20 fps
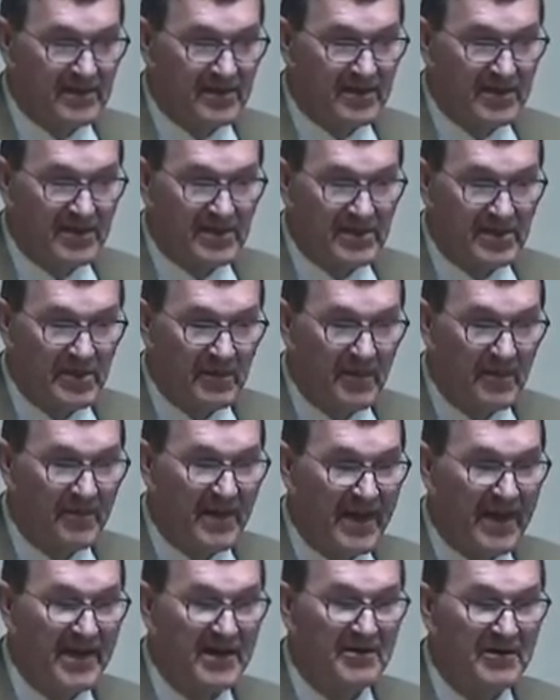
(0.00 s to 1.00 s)

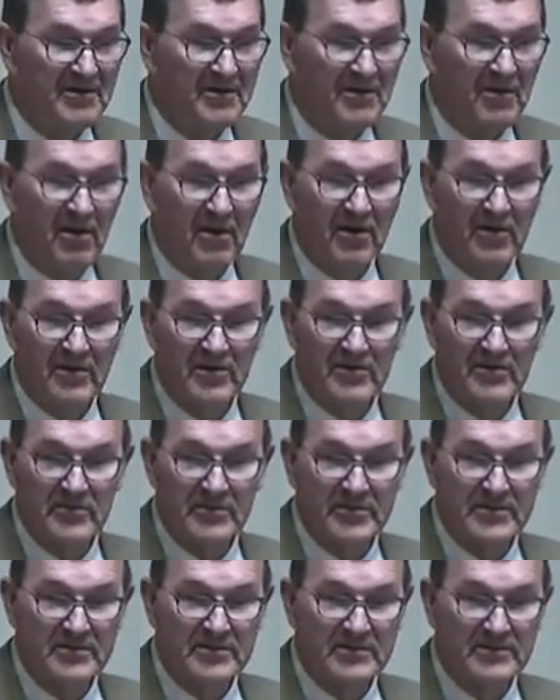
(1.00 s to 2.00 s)
Superman or Arnold
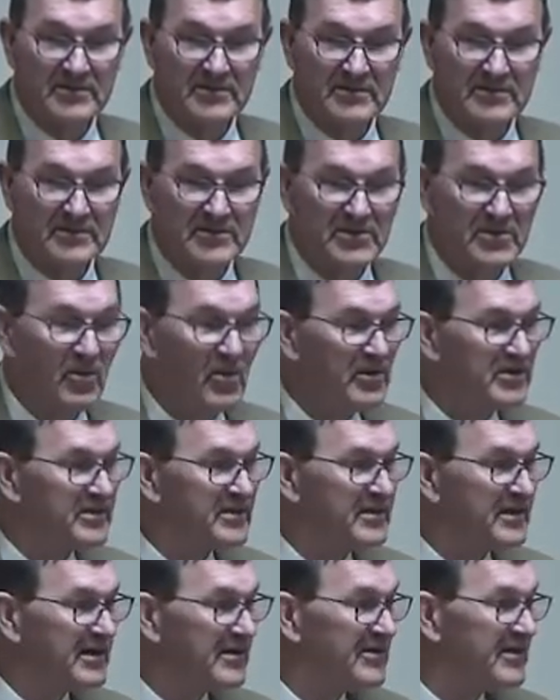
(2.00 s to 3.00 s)

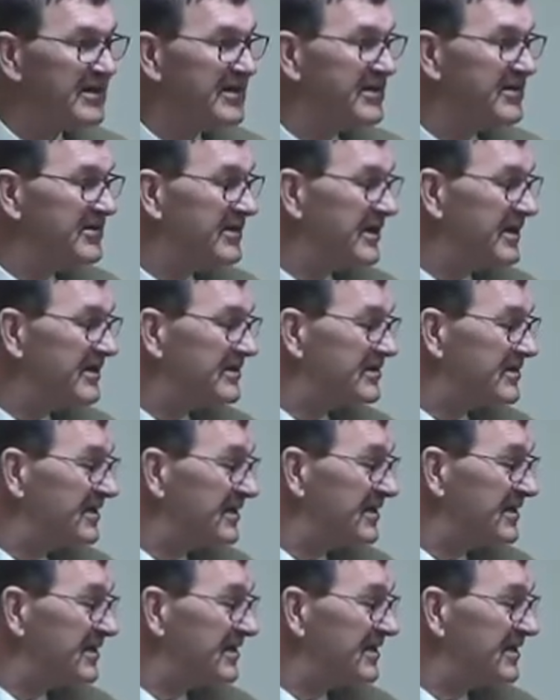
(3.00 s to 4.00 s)
Schwarzenegger to do this.
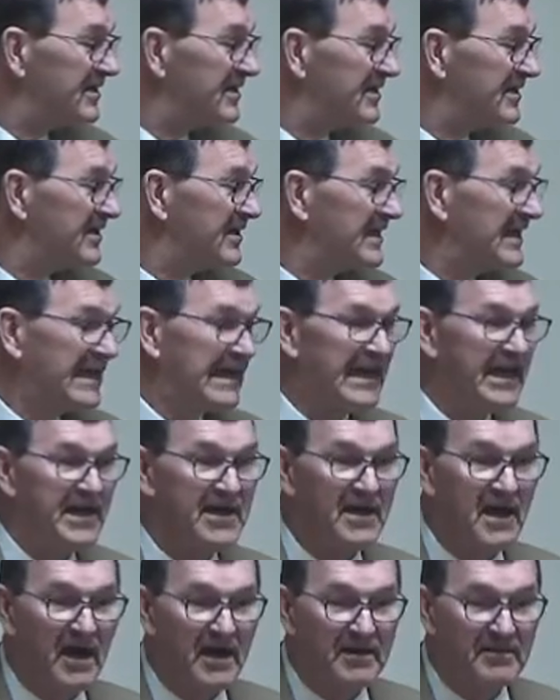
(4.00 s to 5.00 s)
He
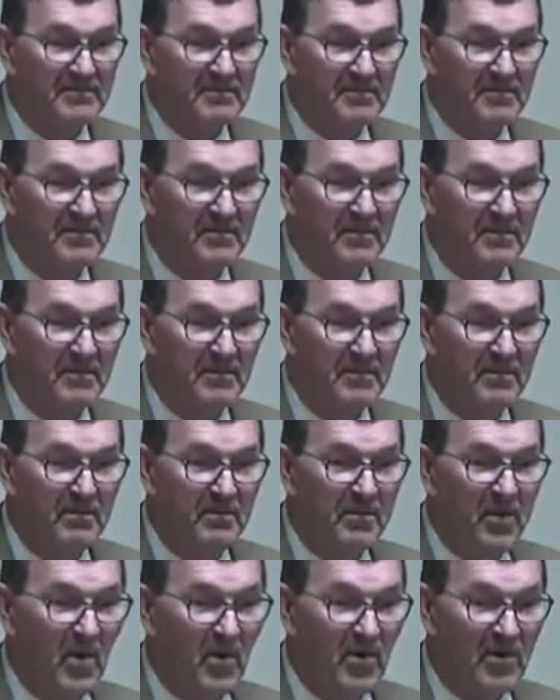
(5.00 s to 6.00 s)
got
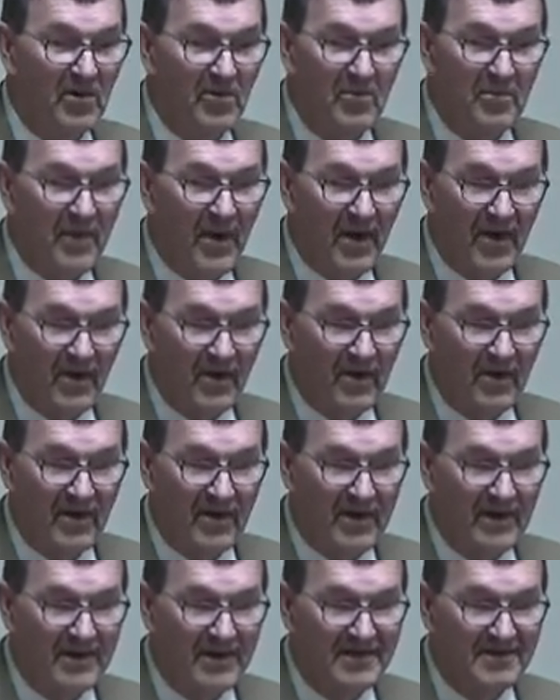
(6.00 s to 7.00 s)
poor old Paul,
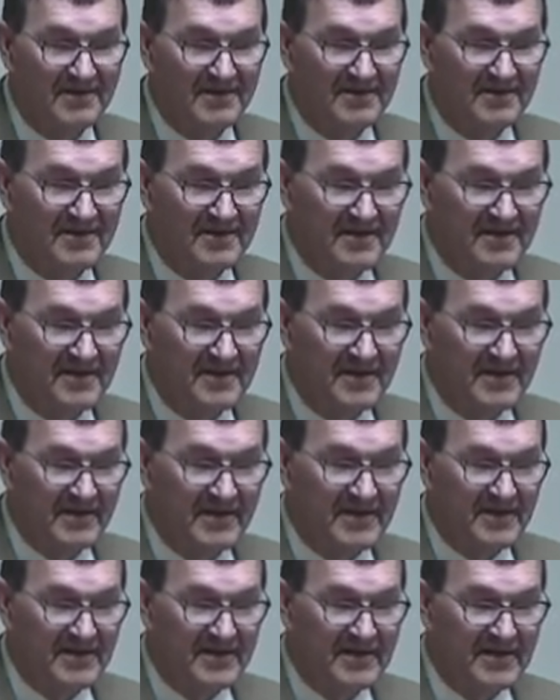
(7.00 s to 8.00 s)

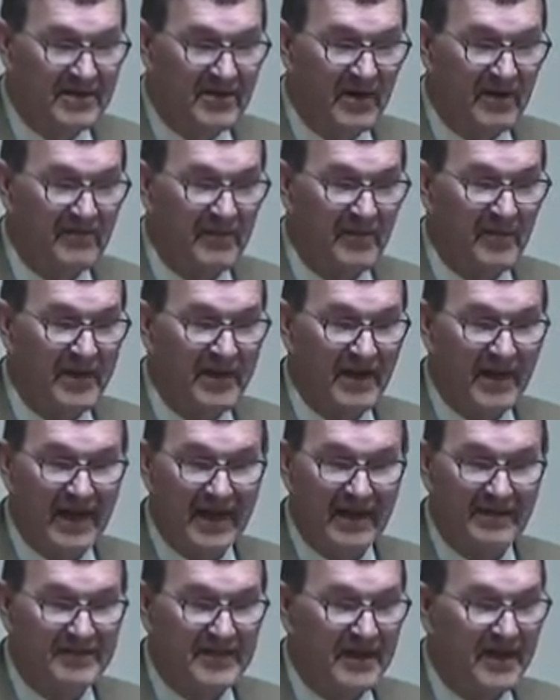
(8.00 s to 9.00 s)
who everybody
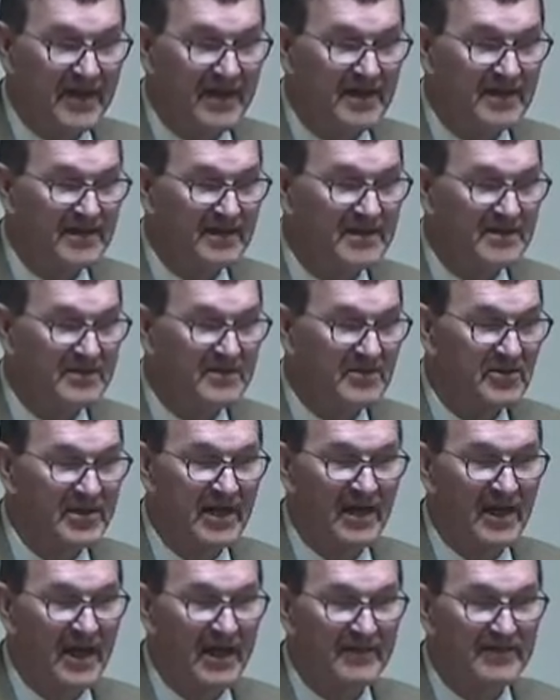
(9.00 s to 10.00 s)
laughed at. Well, they
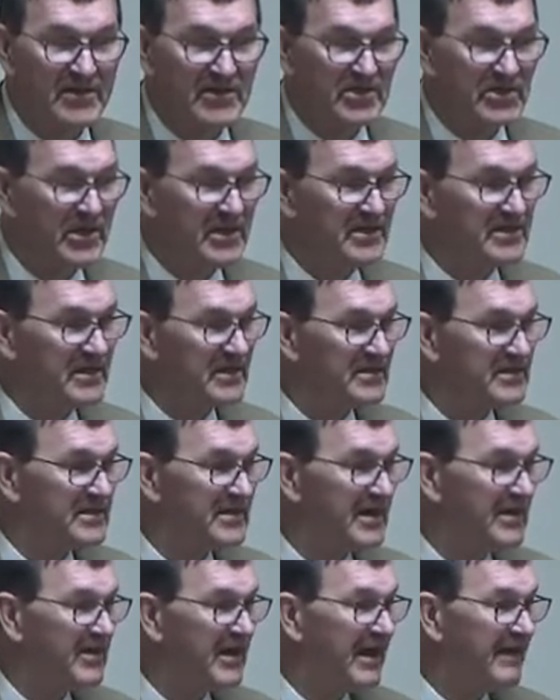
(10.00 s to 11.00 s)
laughed at Jesus.
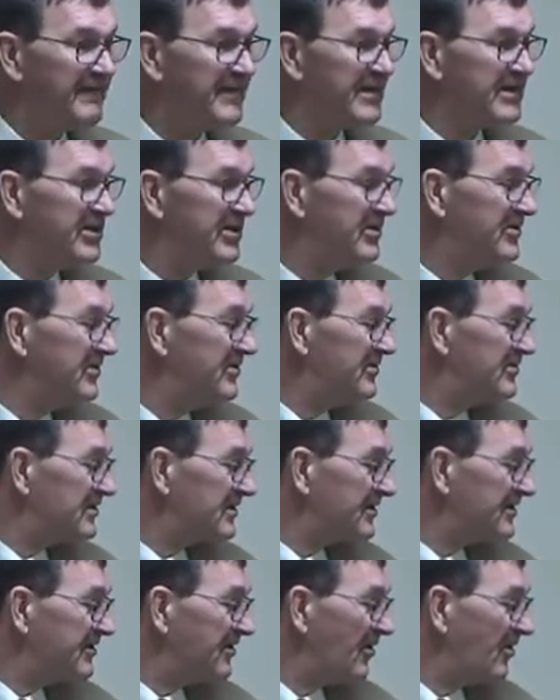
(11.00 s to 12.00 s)
They'll laugh at you. So
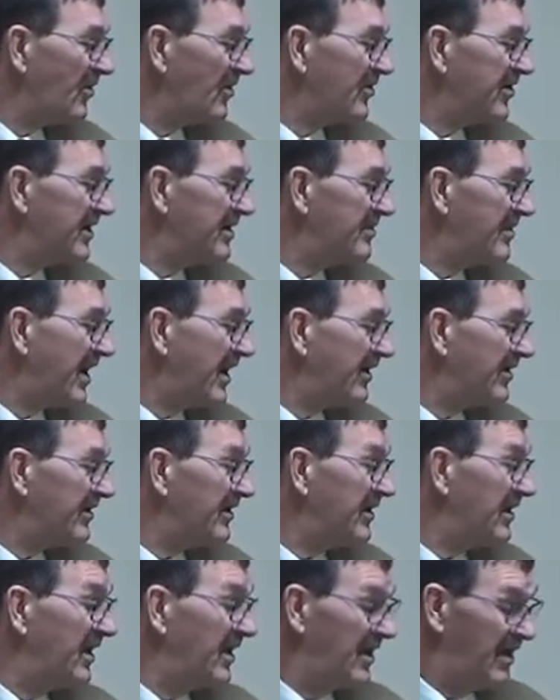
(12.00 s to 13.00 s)
don't worry about
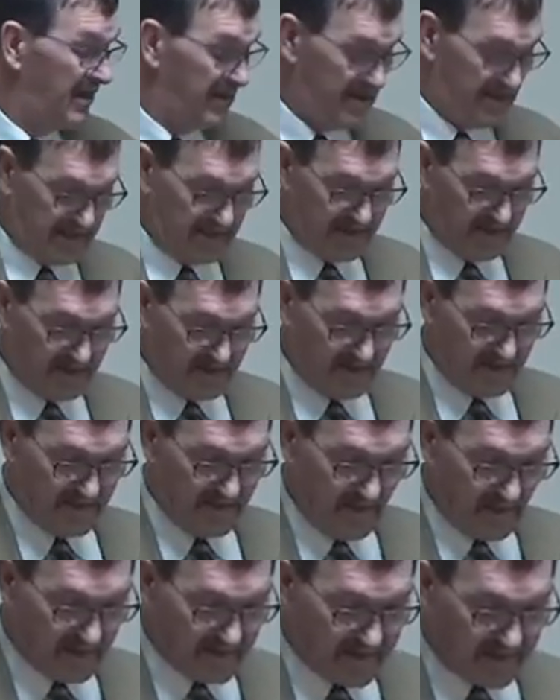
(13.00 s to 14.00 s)

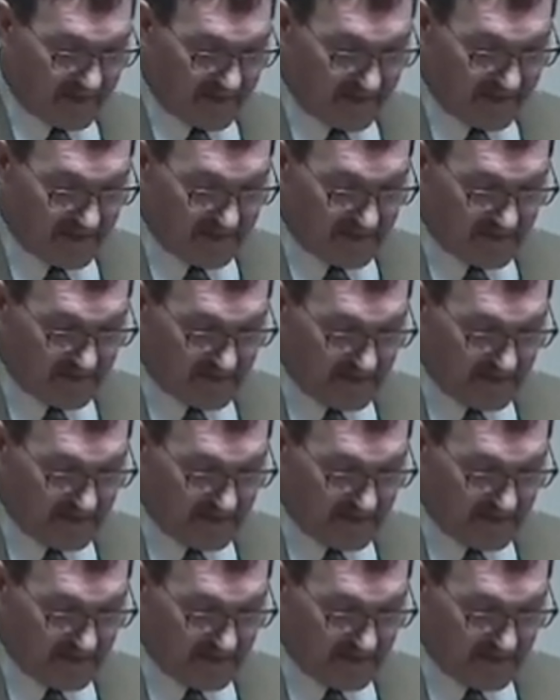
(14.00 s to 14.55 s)
those things.